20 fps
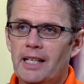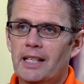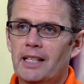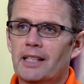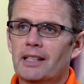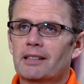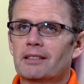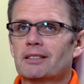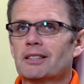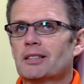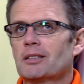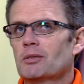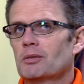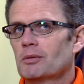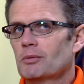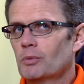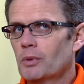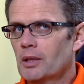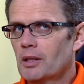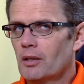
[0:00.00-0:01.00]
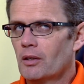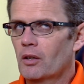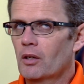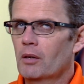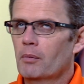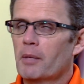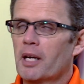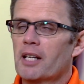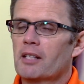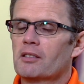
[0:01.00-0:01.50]
And we could all
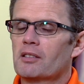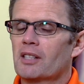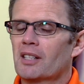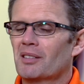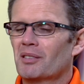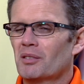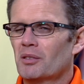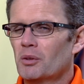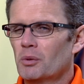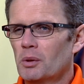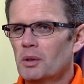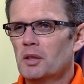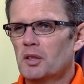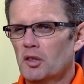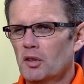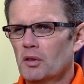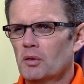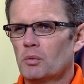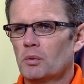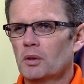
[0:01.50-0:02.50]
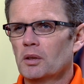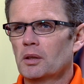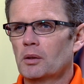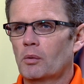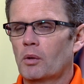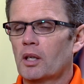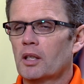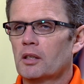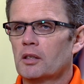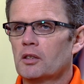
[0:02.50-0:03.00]
imagine that, do we just really
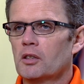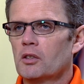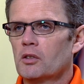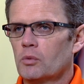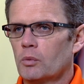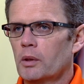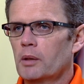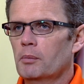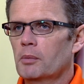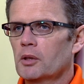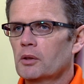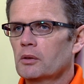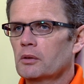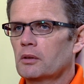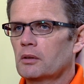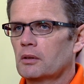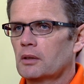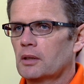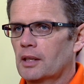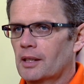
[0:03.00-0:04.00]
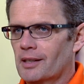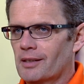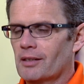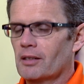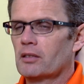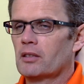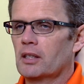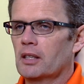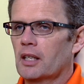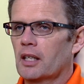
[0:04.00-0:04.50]
want to just rebuild
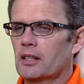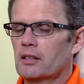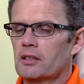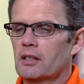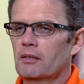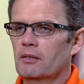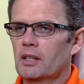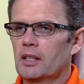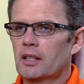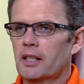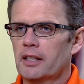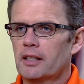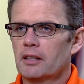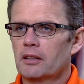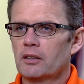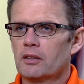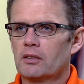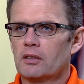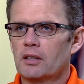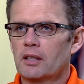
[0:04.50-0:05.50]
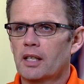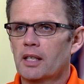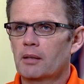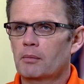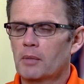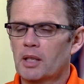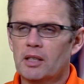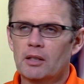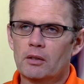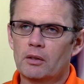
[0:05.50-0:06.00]
existing I seventy like it looks today
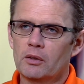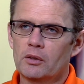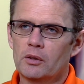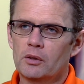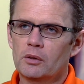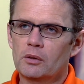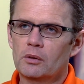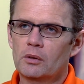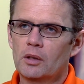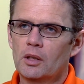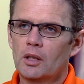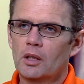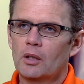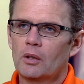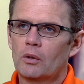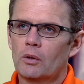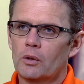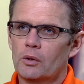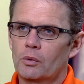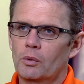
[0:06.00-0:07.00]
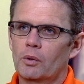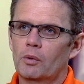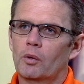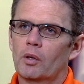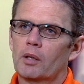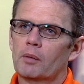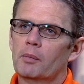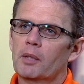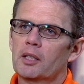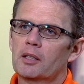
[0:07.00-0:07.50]
and make it all new, or do we
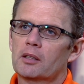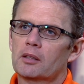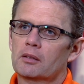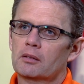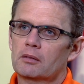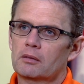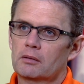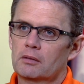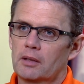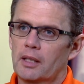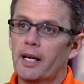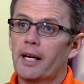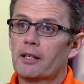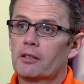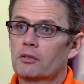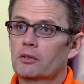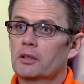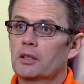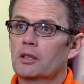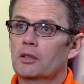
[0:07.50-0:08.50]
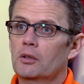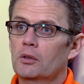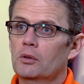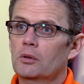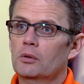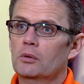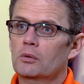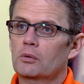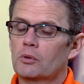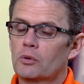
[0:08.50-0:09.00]
want to make it actually a
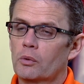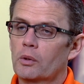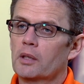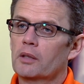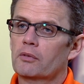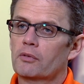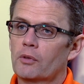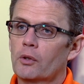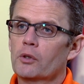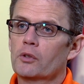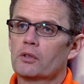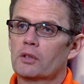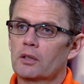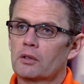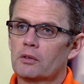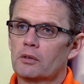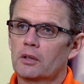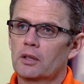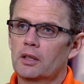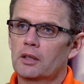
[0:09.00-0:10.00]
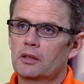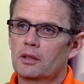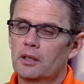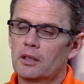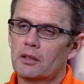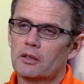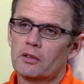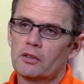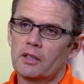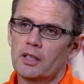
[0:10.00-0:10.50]
new twenty-first century
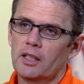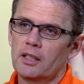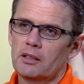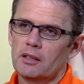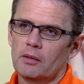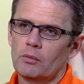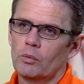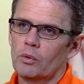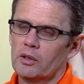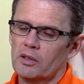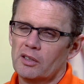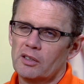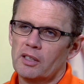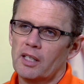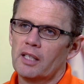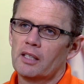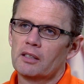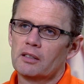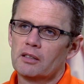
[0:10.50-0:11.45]
interstate, and what does that